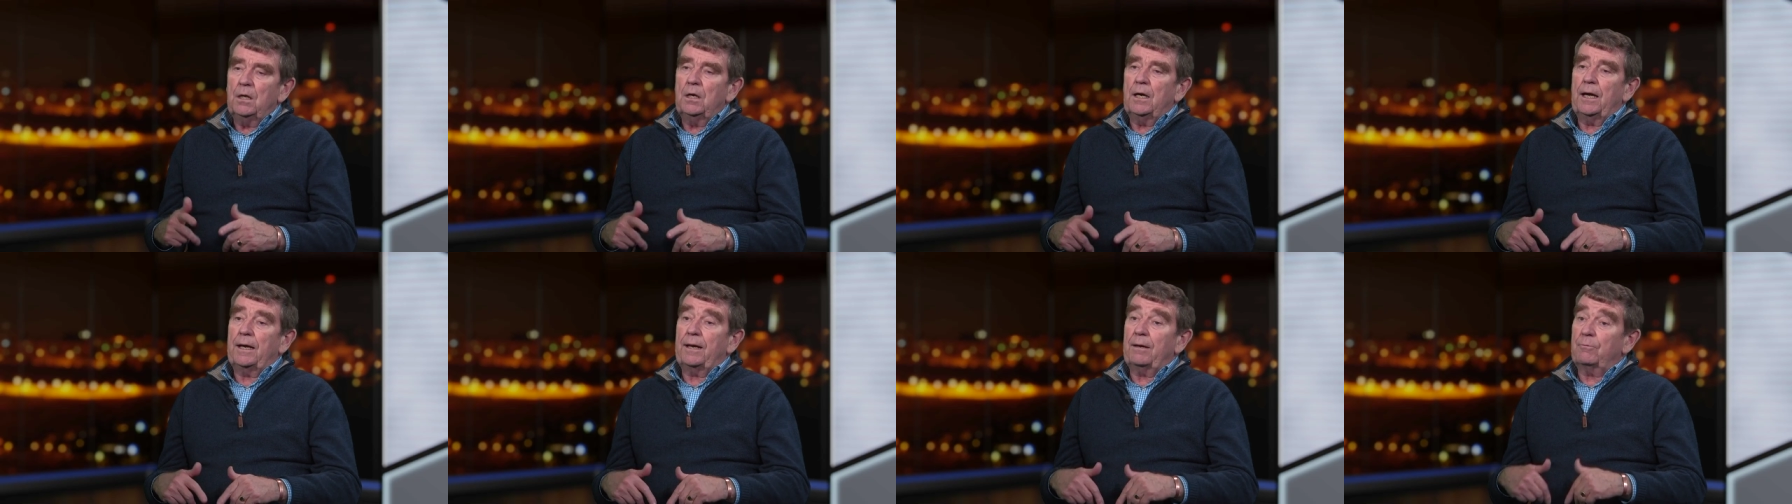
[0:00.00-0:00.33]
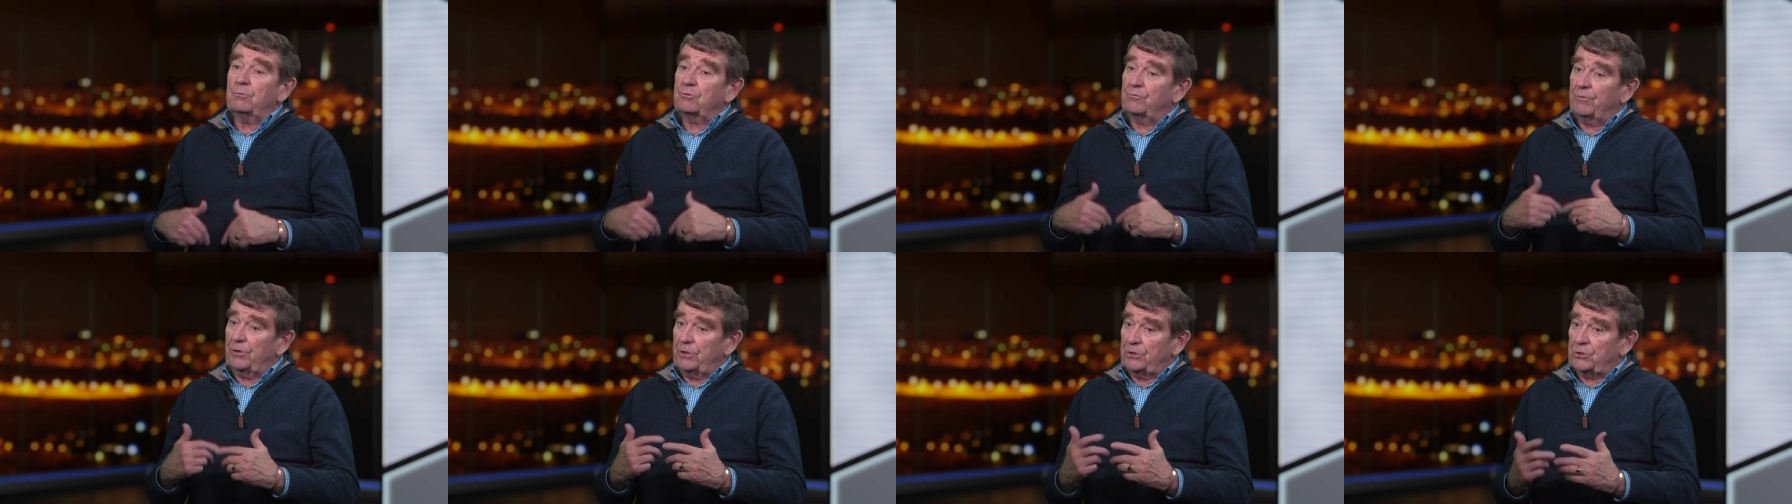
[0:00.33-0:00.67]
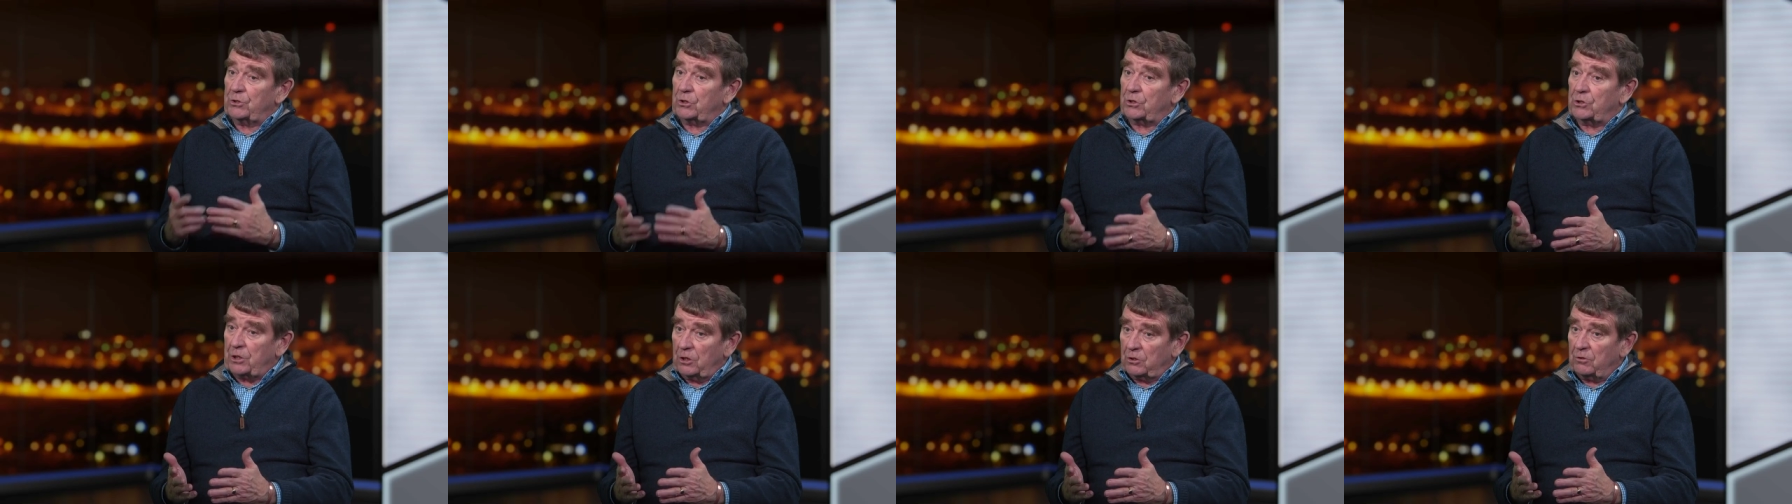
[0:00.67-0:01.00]
and that was very
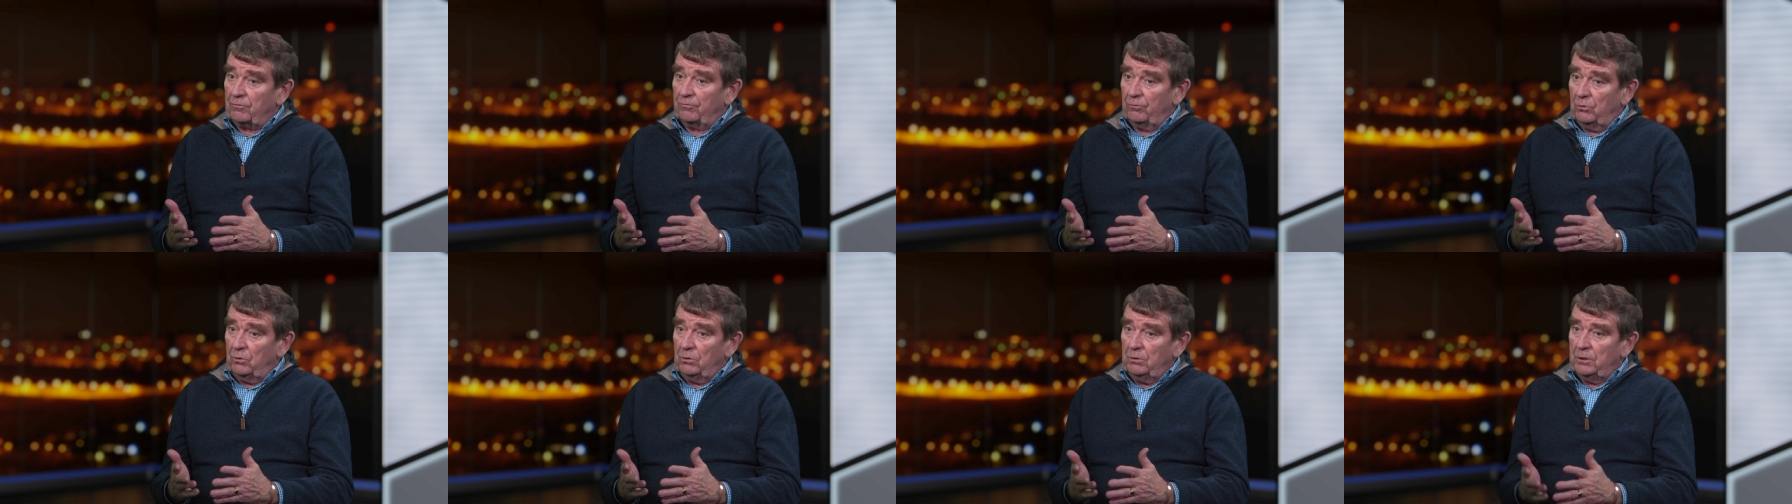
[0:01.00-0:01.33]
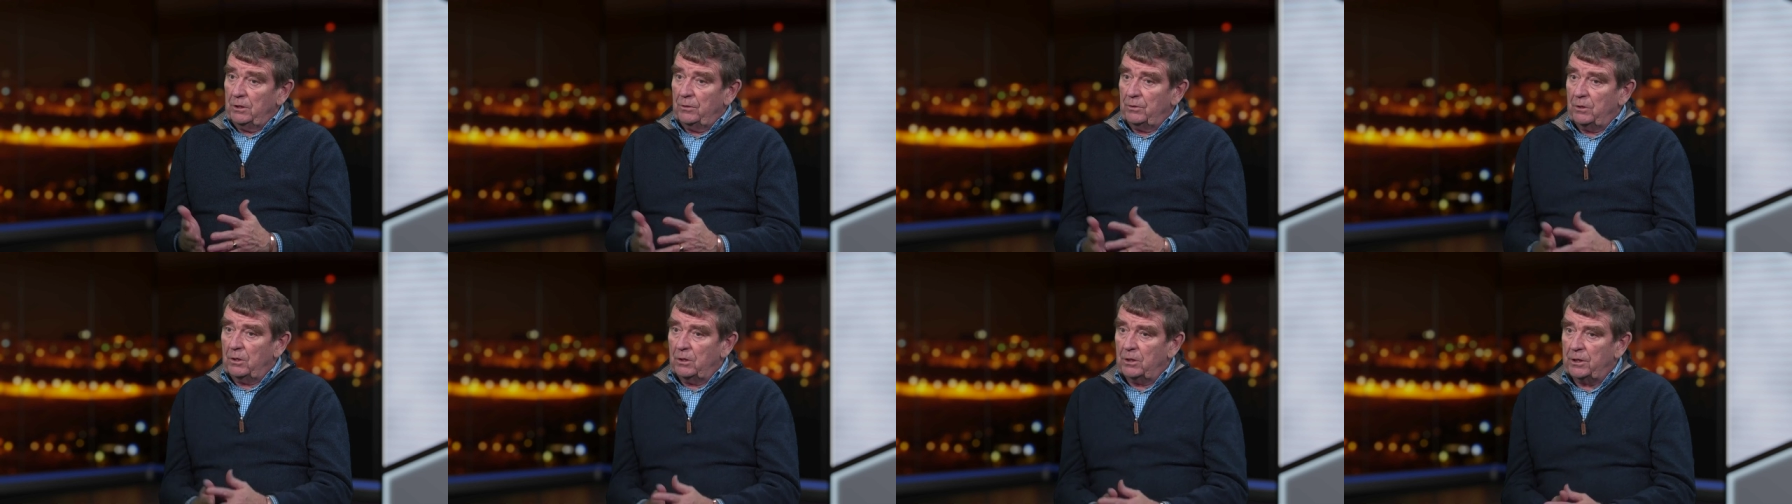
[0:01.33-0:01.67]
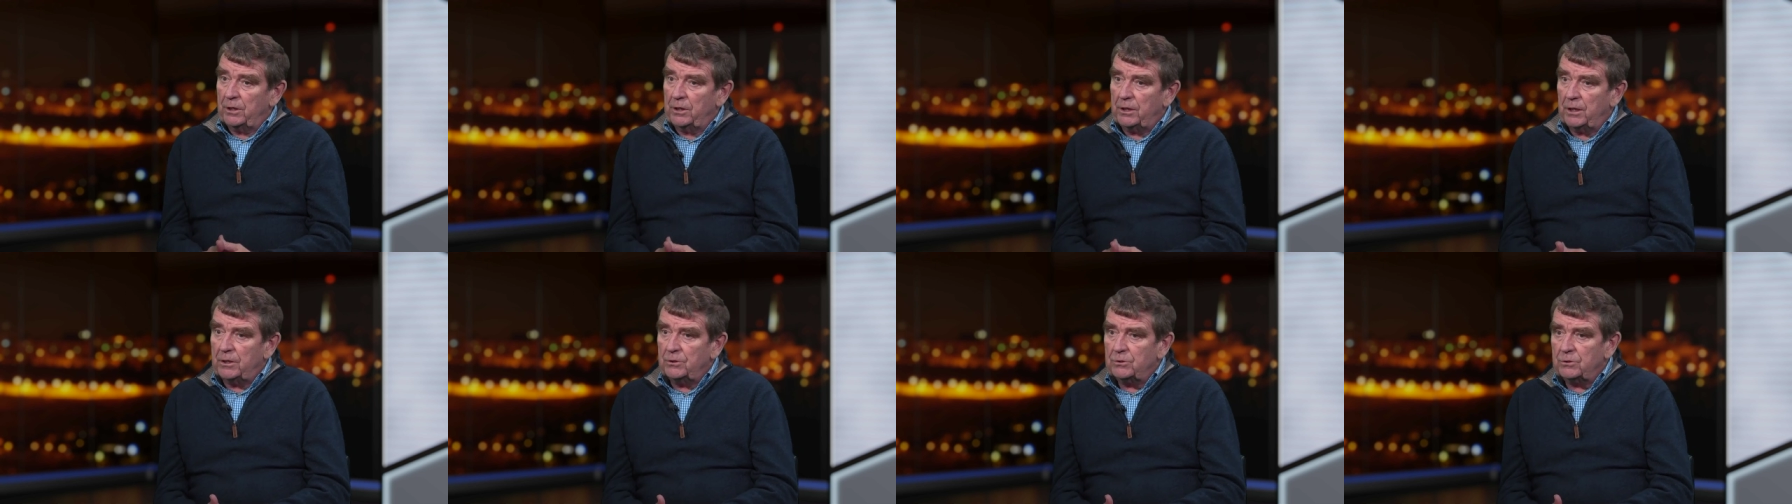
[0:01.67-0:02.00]
successful in the
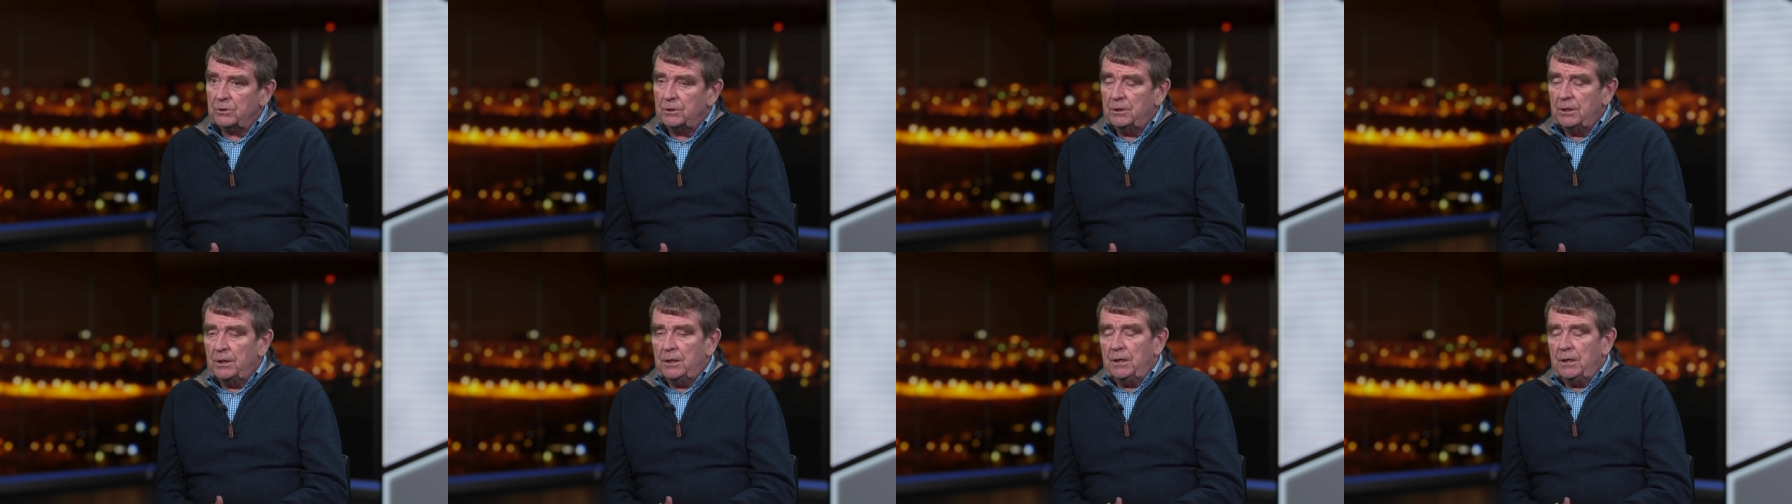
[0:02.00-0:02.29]
early days.